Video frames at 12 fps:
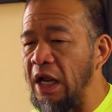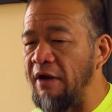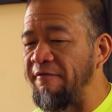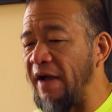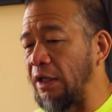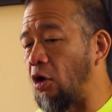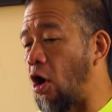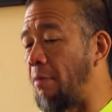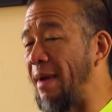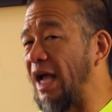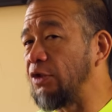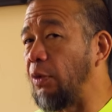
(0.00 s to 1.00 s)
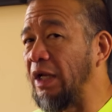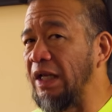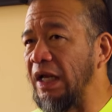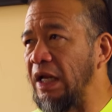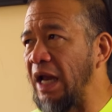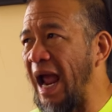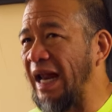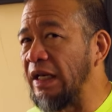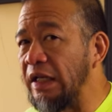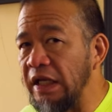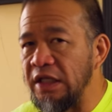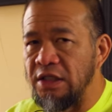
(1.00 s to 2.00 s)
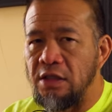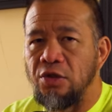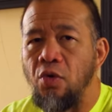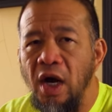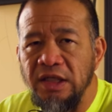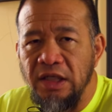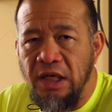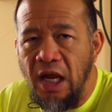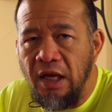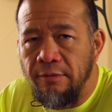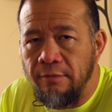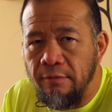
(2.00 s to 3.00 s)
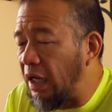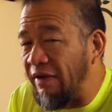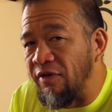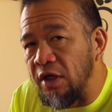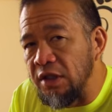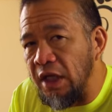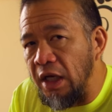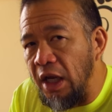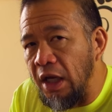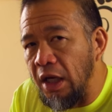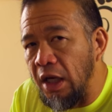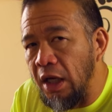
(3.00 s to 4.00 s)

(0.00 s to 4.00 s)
And in fact, our mats we clean at least twice a day, even on Sunday.